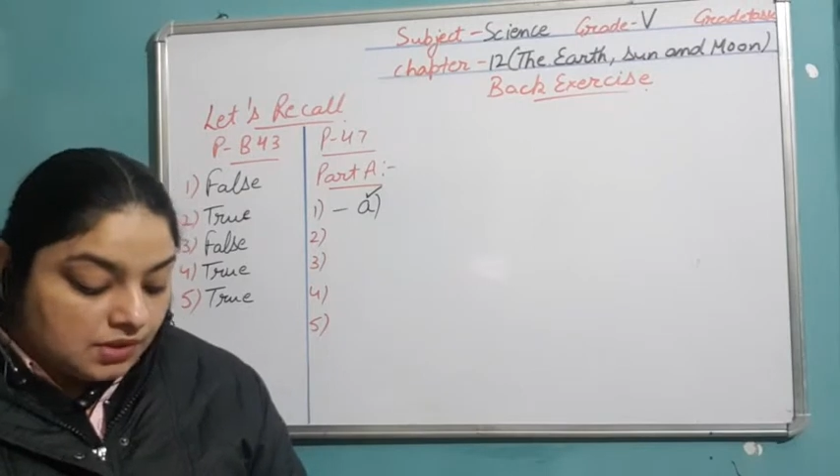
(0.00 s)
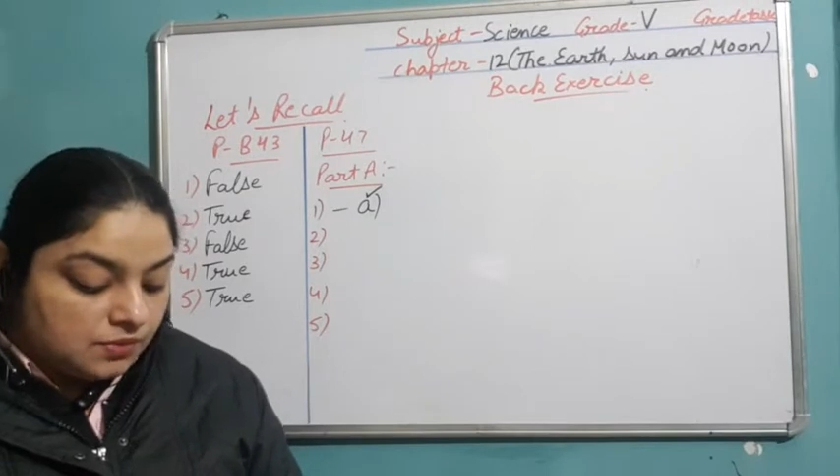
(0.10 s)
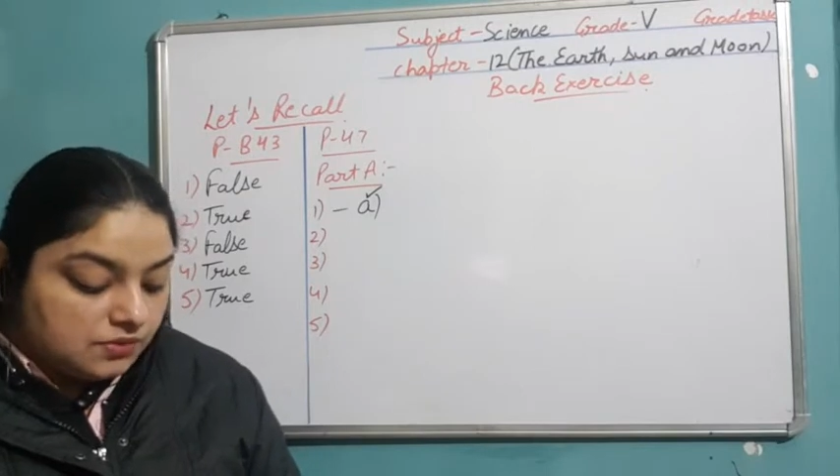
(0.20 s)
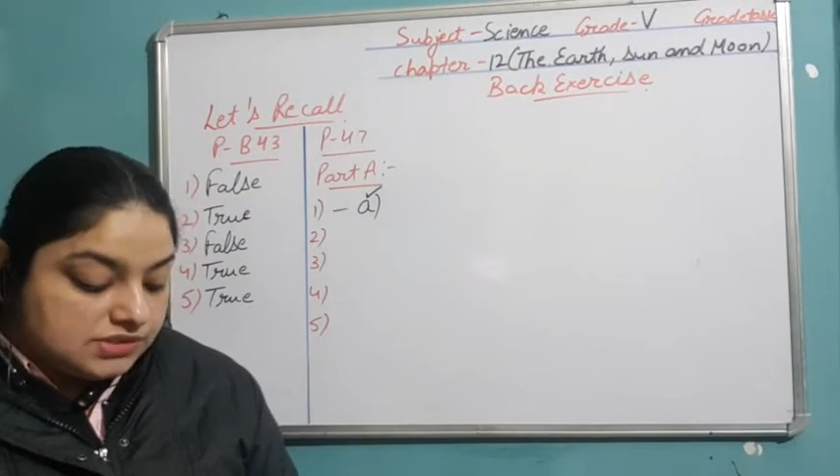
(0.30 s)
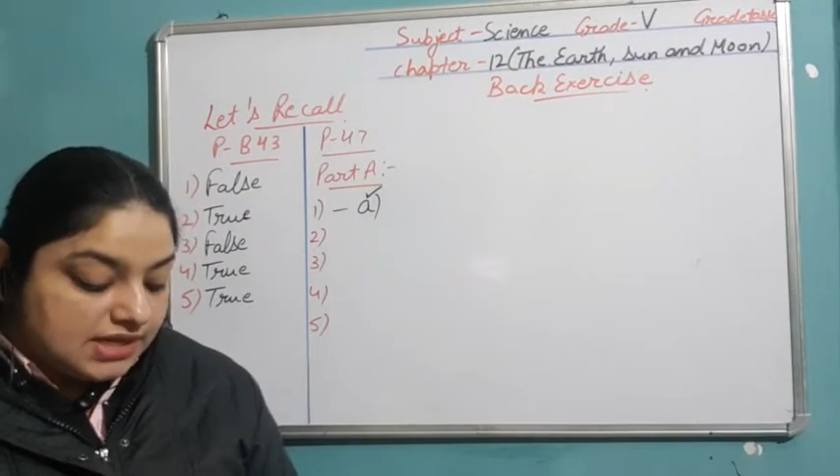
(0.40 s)

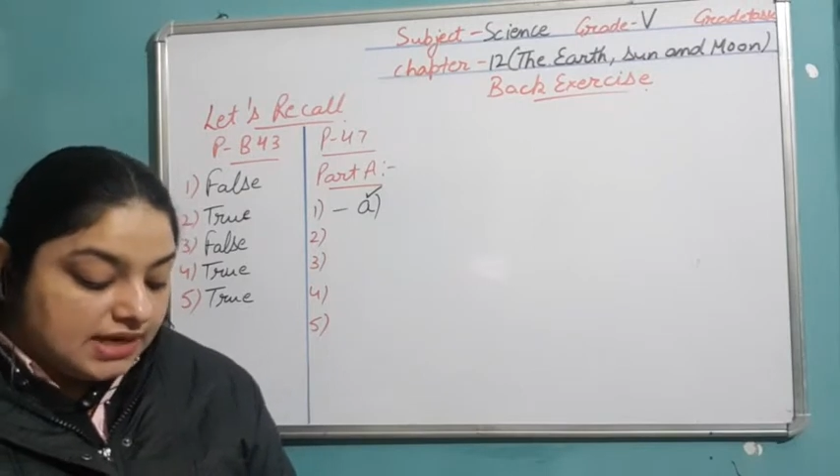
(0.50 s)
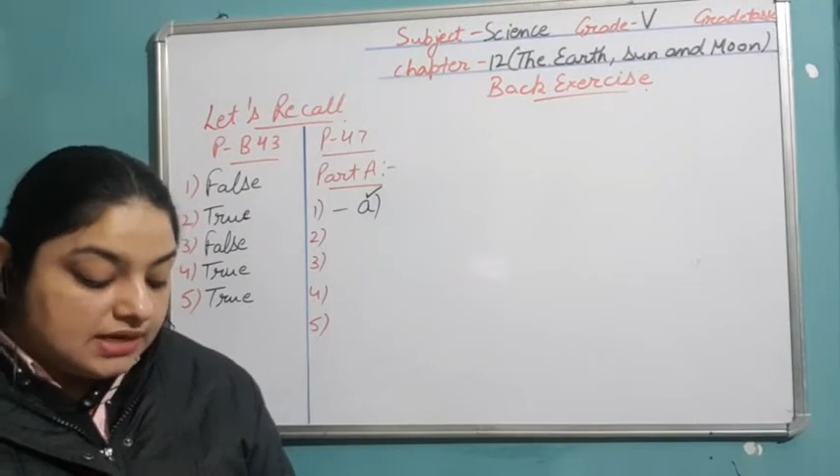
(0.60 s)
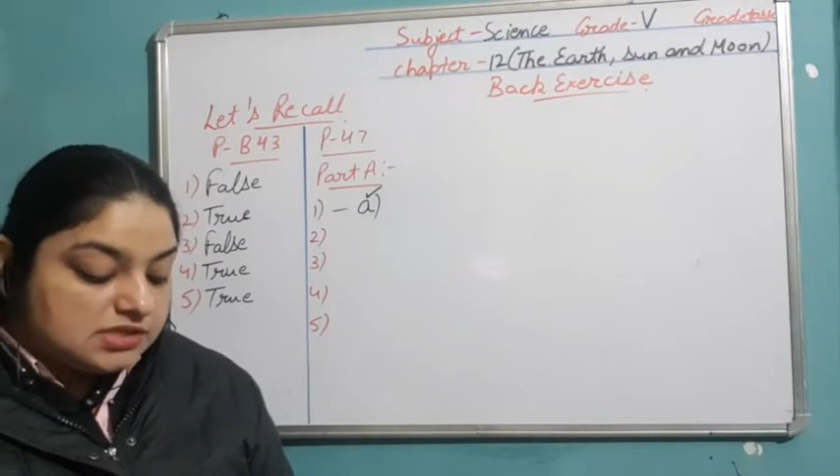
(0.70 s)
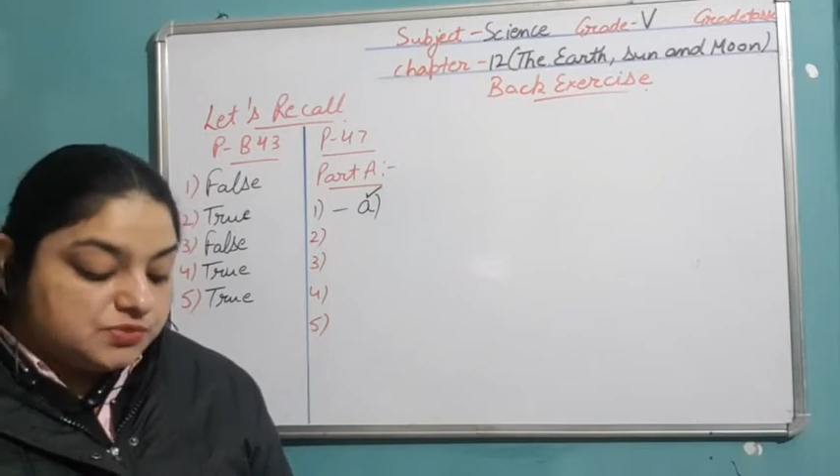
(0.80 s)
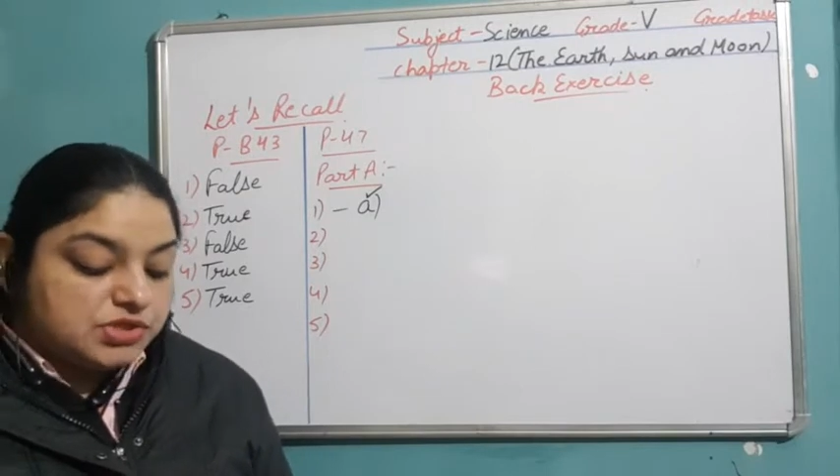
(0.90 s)
Second
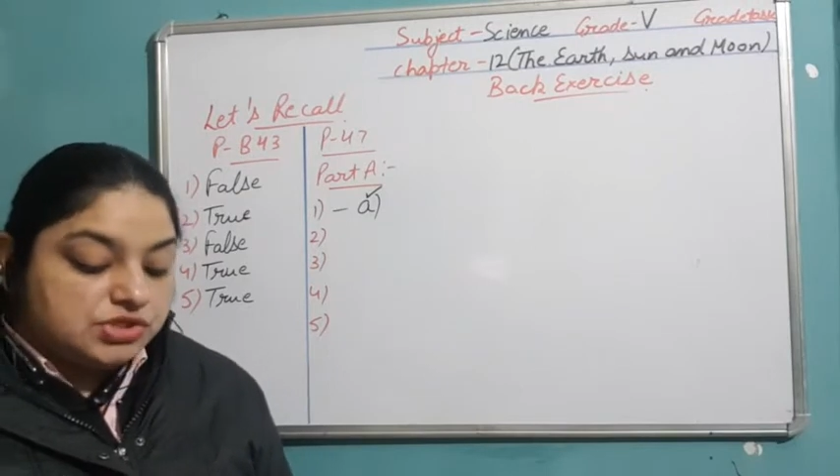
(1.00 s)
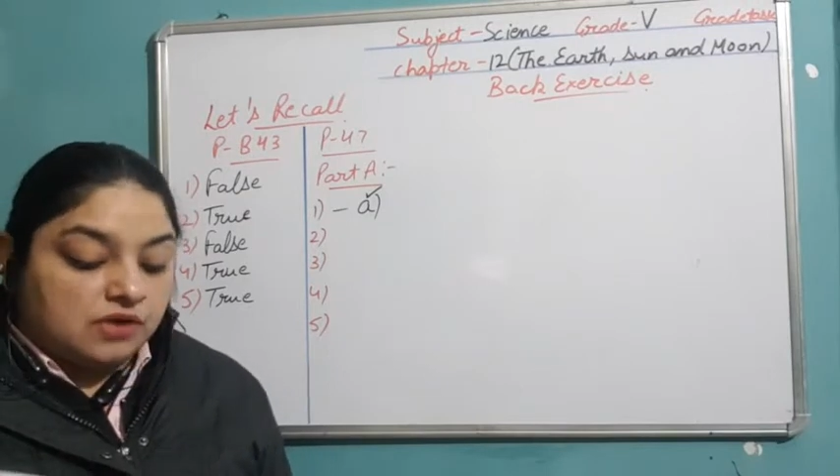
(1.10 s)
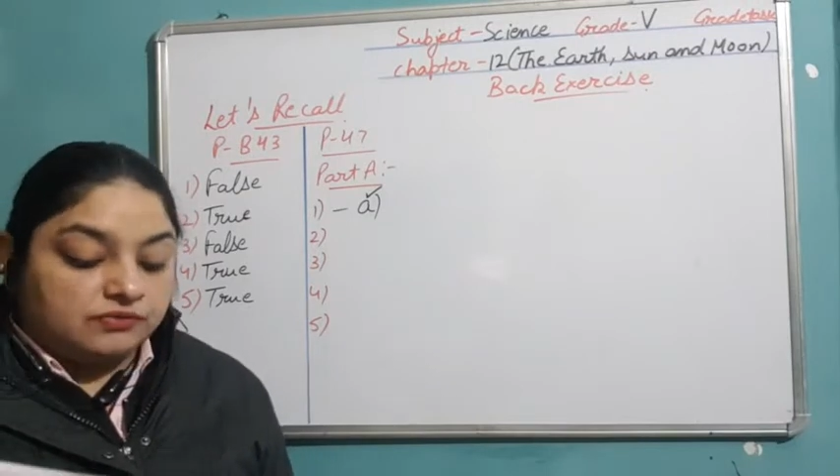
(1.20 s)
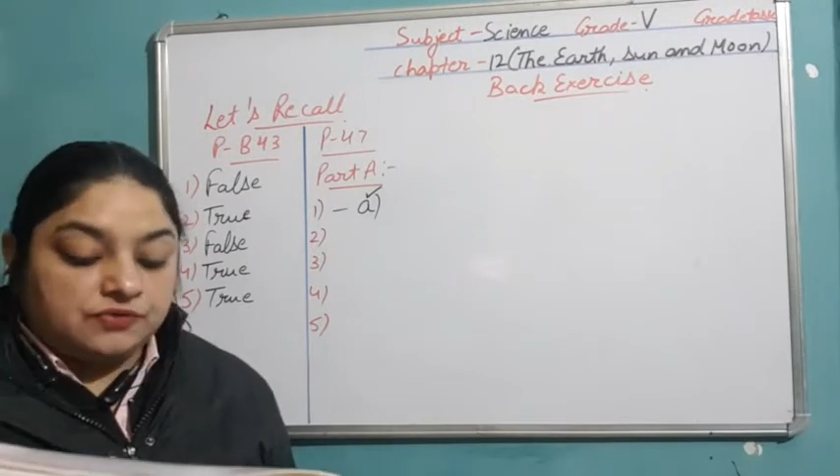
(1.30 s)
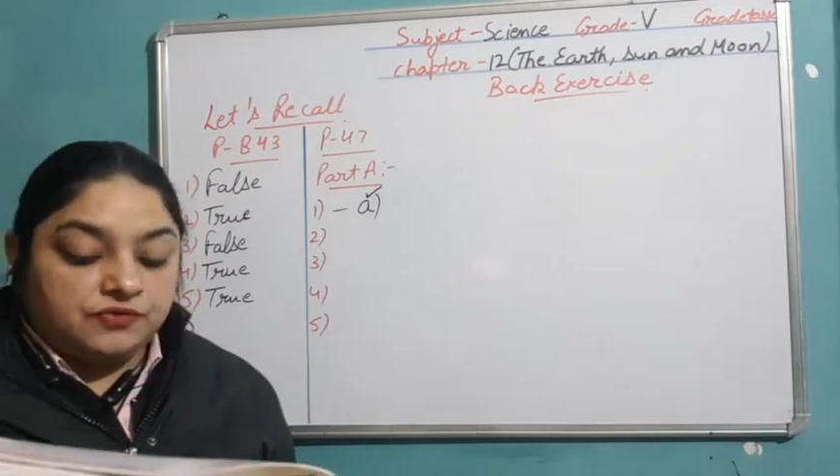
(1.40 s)
is, which of
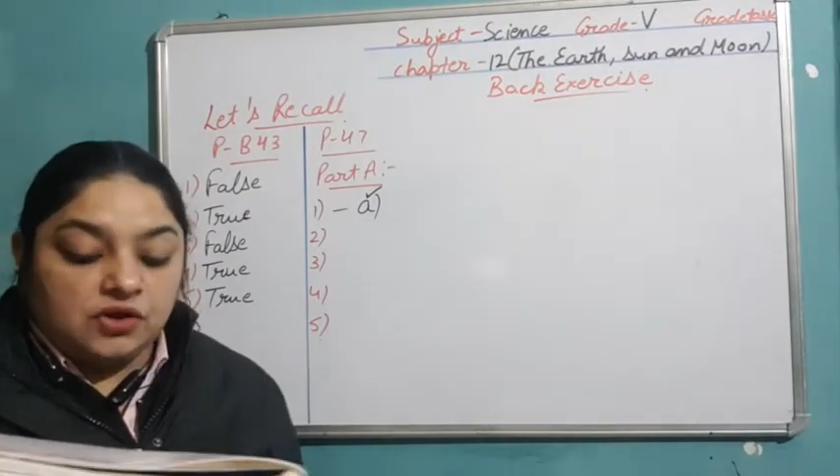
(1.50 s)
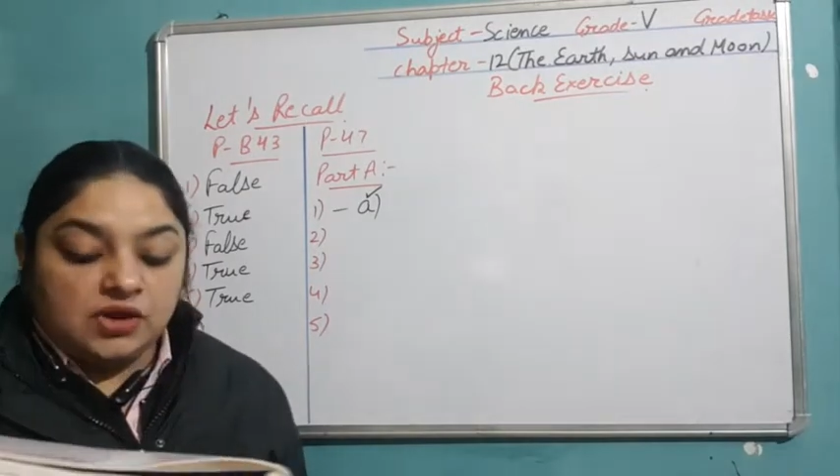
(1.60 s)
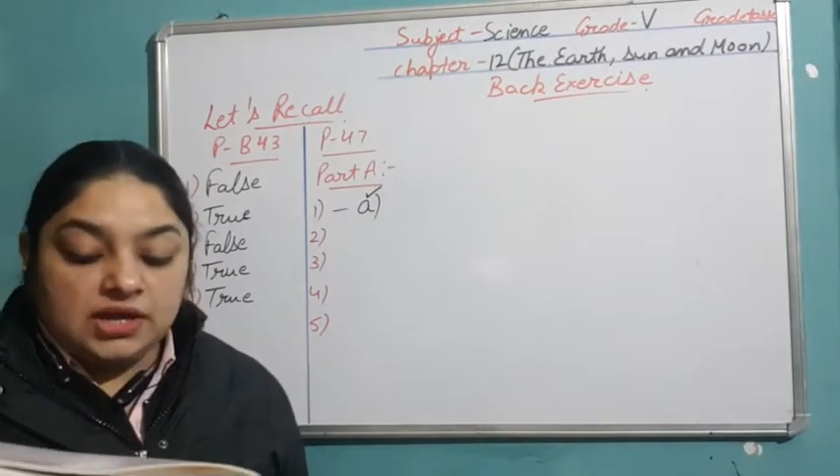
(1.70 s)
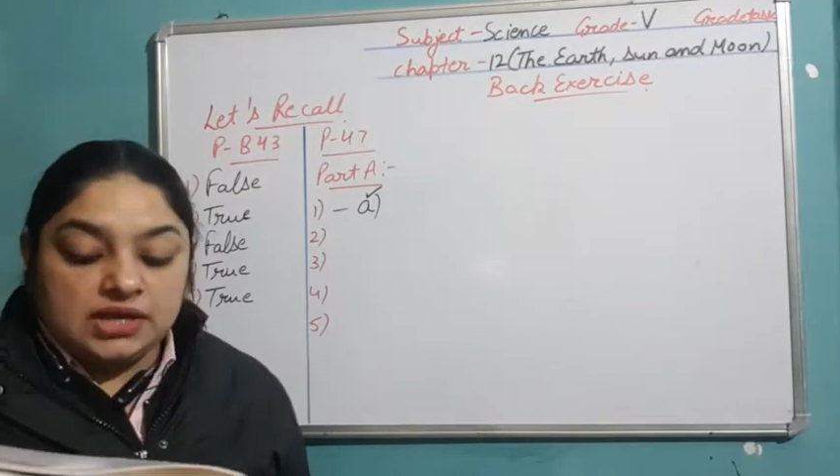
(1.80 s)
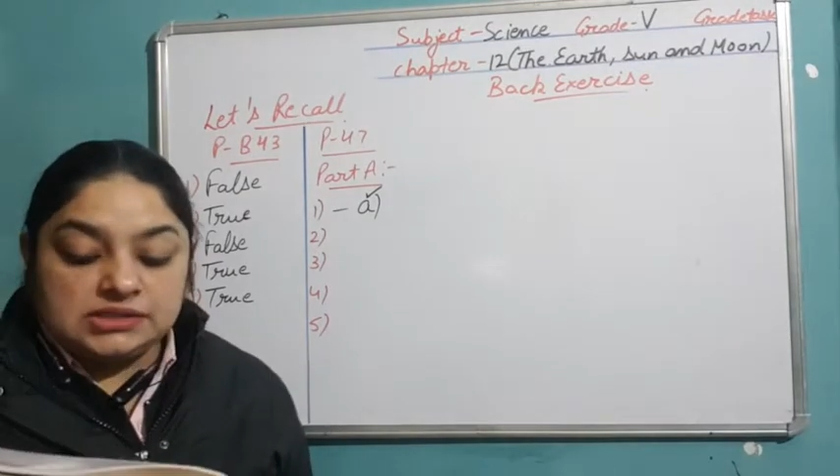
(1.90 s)
the following is